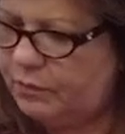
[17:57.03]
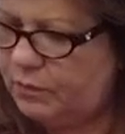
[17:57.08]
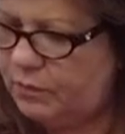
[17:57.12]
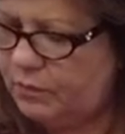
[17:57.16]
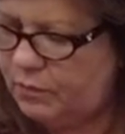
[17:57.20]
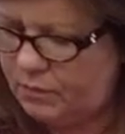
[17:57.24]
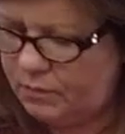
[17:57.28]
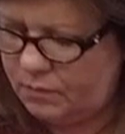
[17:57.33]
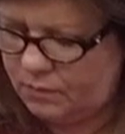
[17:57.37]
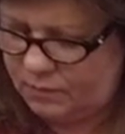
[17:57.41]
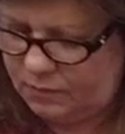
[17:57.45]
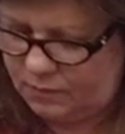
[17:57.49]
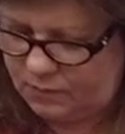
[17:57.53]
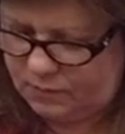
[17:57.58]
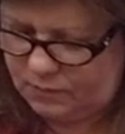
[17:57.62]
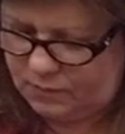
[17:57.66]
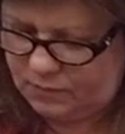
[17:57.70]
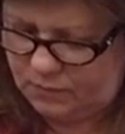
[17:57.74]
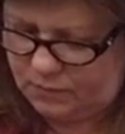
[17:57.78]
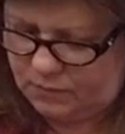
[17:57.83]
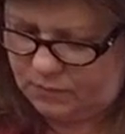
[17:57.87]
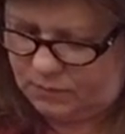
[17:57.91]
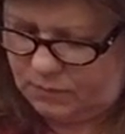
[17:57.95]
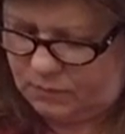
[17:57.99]

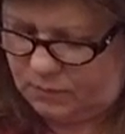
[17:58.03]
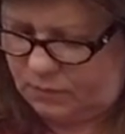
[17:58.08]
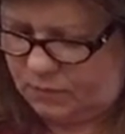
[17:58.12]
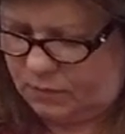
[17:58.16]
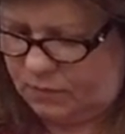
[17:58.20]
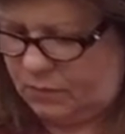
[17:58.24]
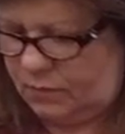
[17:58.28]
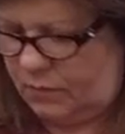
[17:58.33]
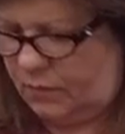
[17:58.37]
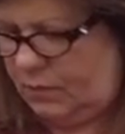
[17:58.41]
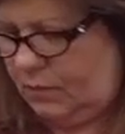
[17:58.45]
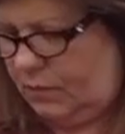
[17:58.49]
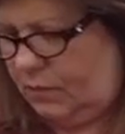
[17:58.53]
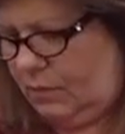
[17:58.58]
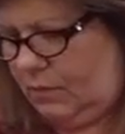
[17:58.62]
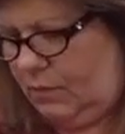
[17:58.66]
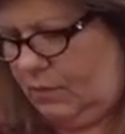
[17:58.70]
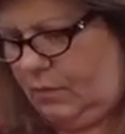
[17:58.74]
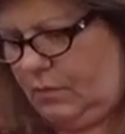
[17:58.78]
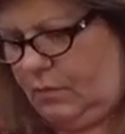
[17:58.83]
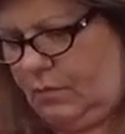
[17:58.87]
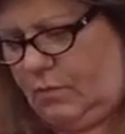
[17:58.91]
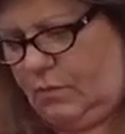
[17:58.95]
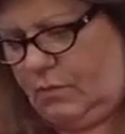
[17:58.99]

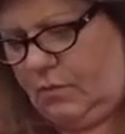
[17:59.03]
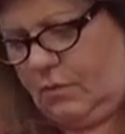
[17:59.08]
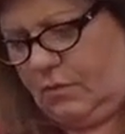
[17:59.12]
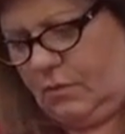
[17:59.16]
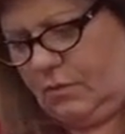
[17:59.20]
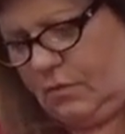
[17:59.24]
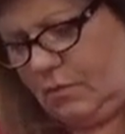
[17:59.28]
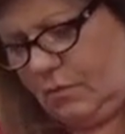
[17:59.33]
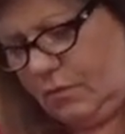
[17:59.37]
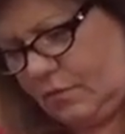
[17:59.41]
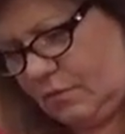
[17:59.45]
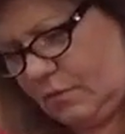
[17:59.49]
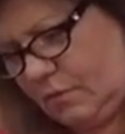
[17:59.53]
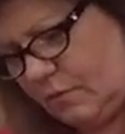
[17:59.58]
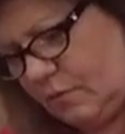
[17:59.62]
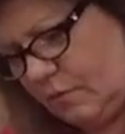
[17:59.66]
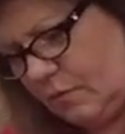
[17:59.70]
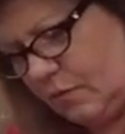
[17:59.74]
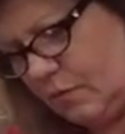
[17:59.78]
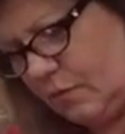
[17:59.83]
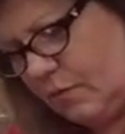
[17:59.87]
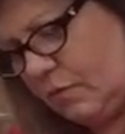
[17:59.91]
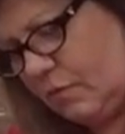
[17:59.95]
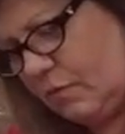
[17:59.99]

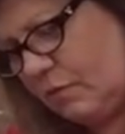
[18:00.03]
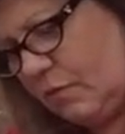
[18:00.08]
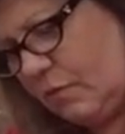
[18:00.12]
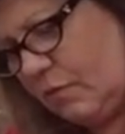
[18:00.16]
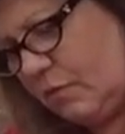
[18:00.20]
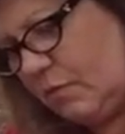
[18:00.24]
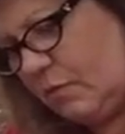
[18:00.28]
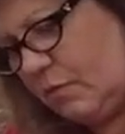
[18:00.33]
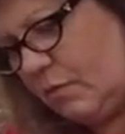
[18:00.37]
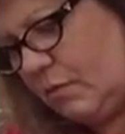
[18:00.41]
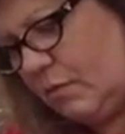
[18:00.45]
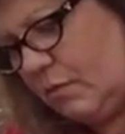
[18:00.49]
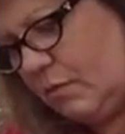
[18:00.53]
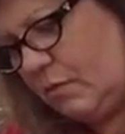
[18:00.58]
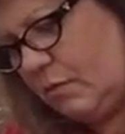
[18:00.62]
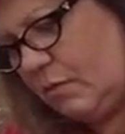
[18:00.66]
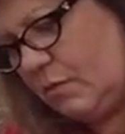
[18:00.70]
No one is speaking in this clip.